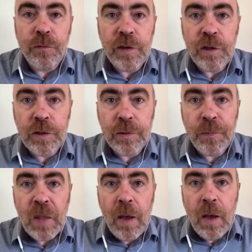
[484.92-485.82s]
provision.
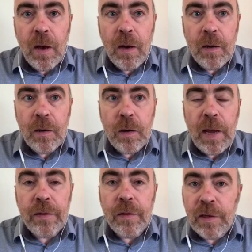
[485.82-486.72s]

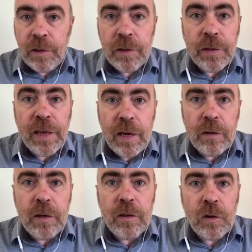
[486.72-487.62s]
And this
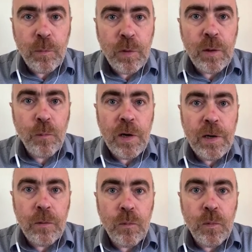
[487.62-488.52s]
again is something
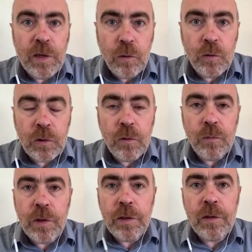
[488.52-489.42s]
where we also
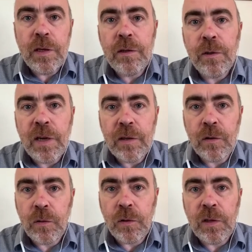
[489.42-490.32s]
within the
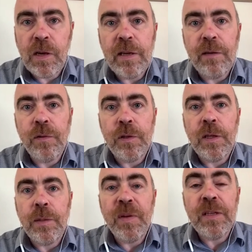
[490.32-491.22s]
International Society for
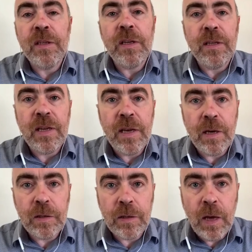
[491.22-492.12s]
Telemedicine and
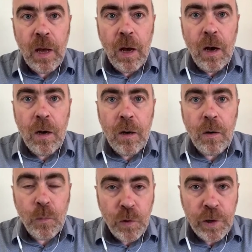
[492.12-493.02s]
eHealth
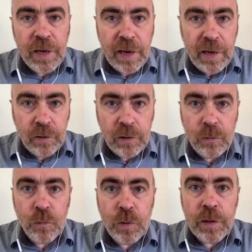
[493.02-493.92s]
are working at
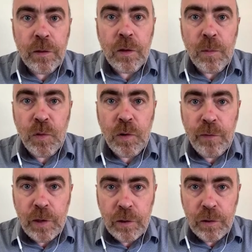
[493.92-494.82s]
with a number
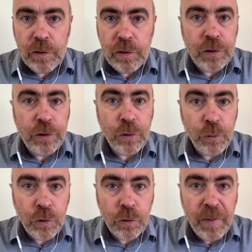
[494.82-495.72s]
of our
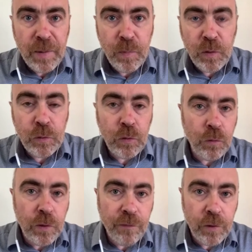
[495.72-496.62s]
institutional members,
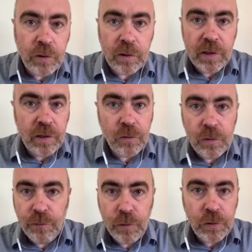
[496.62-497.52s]
universities,
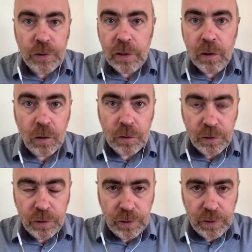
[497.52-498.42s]
university
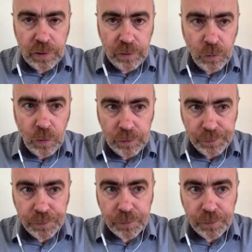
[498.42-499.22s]
colleges, and so on,